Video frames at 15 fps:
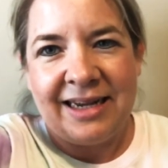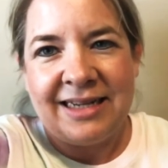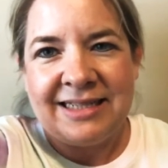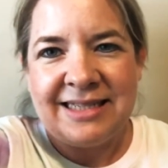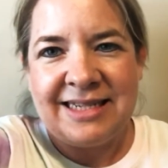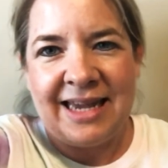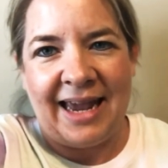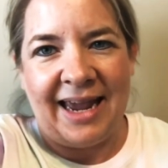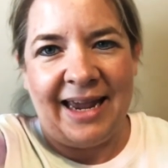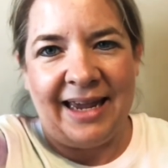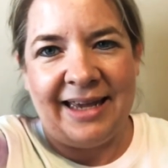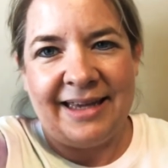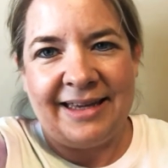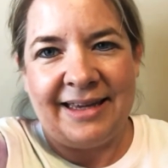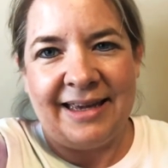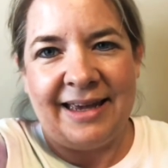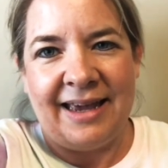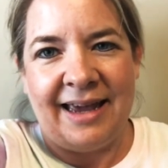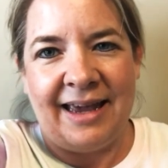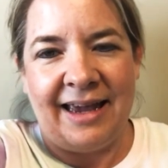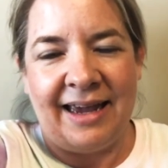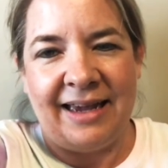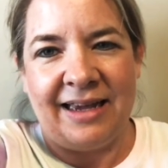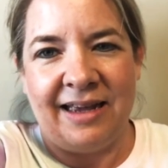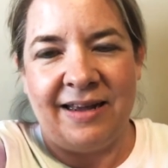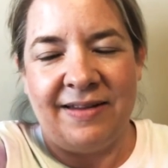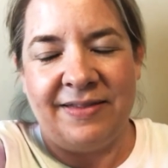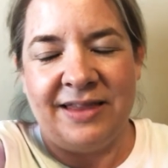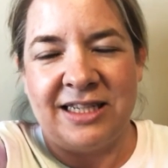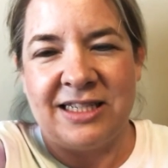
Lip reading: take the